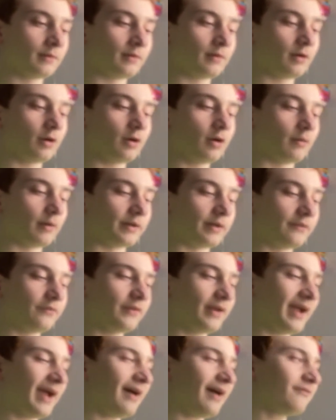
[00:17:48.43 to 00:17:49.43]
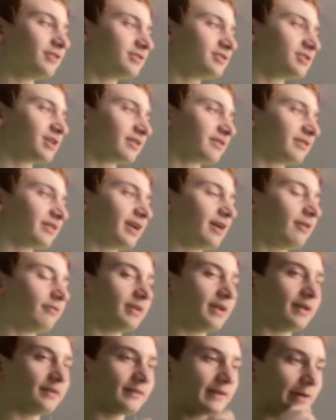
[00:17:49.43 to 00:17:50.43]
Oh, and if you haven't checked it out
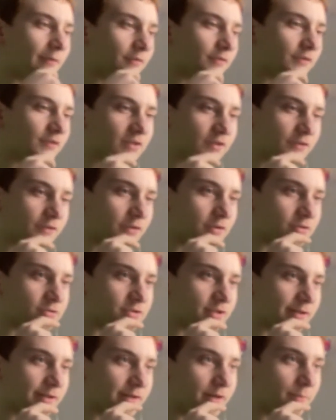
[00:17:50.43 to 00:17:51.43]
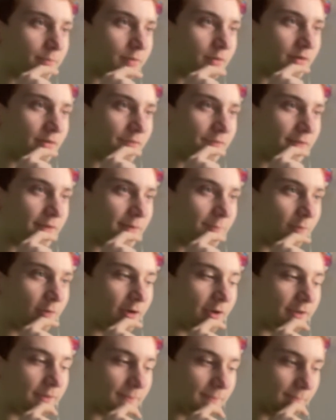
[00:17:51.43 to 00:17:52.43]
yet, I would suggest you go check out Brawl Fan
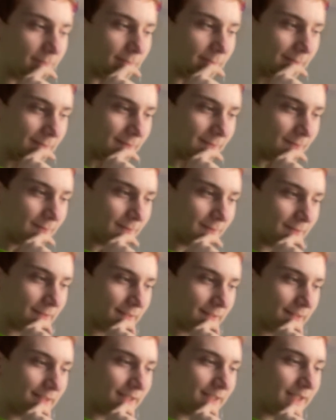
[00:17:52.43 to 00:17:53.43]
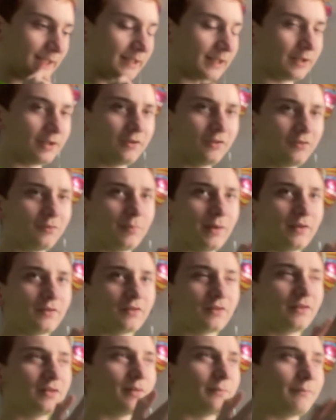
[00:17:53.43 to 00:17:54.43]
1. He's
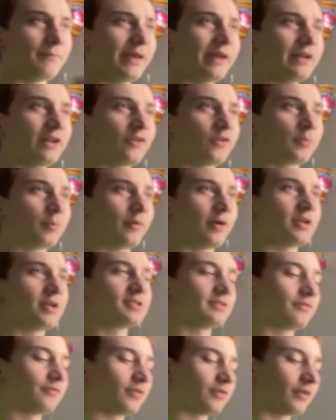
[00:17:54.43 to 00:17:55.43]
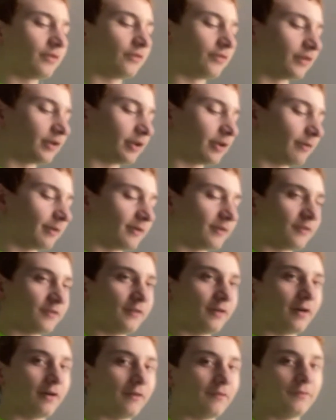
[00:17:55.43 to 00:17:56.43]
basically the main inspiration for this video
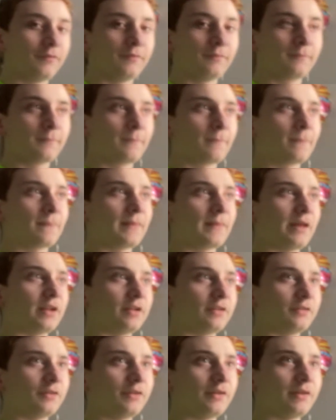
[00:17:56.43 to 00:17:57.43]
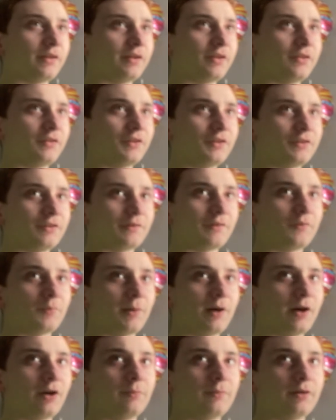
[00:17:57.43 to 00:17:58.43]
itself. And he's also
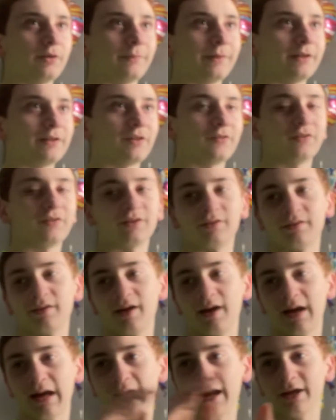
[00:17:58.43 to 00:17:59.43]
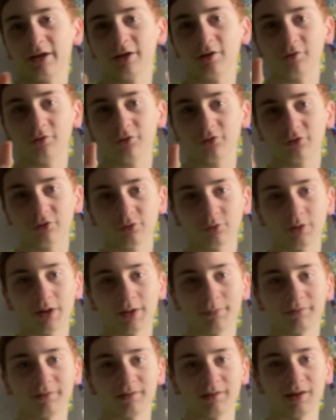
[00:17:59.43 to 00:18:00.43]
inspired me to make this entire
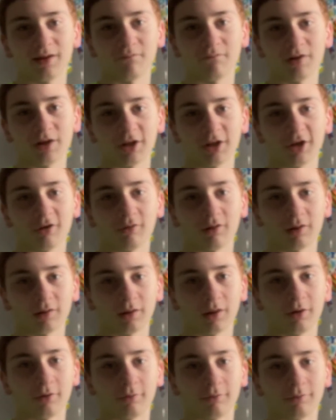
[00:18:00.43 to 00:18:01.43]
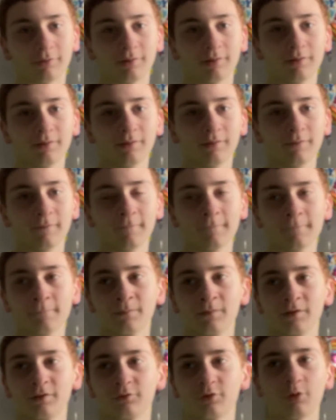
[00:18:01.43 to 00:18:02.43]
script and video alone.
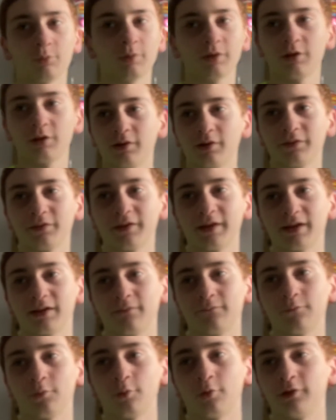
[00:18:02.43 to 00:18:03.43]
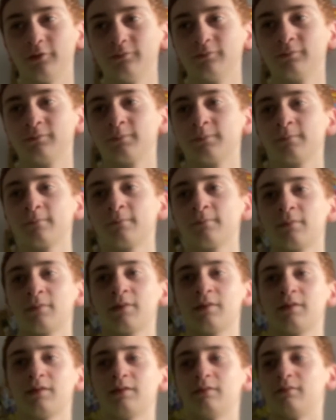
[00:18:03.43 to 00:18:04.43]
So I really to thank him for it.
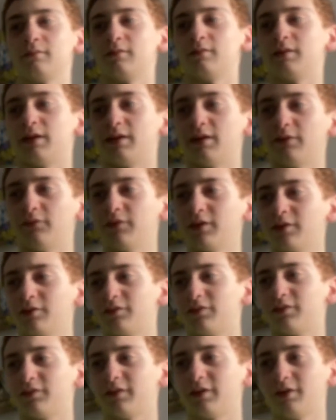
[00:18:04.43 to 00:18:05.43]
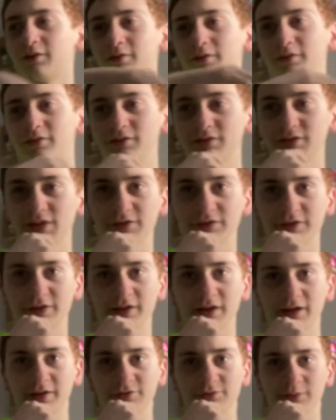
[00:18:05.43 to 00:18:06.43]
And I figured since I already suggested it,
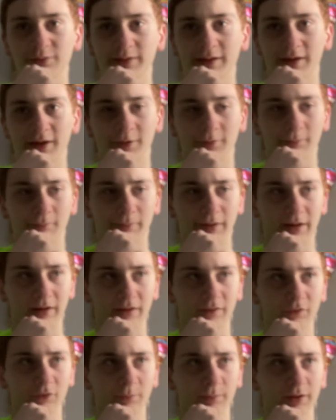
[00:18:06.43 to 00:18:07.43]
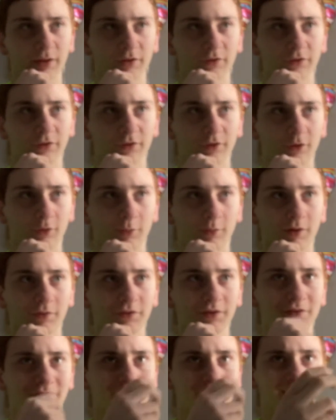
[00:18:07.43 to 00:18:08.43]
I'd try to help him out a little bit. So I'll see
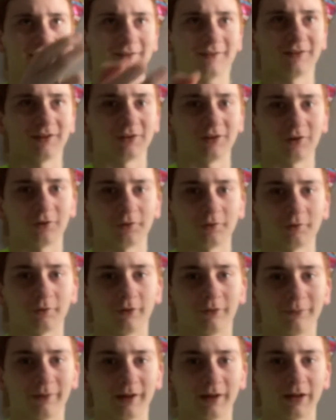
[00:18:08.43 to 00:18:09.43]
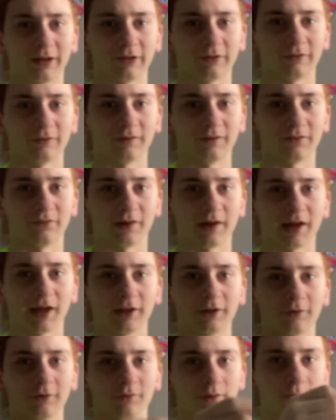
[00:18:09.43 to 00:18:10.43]
if I can't send this to him and see if I can
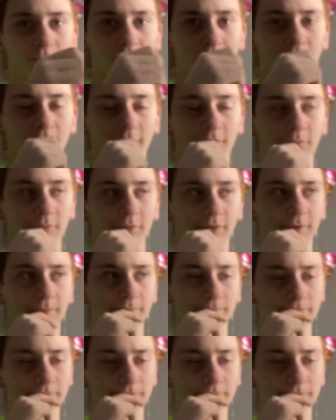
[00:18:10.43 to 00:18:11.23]
do something else with it.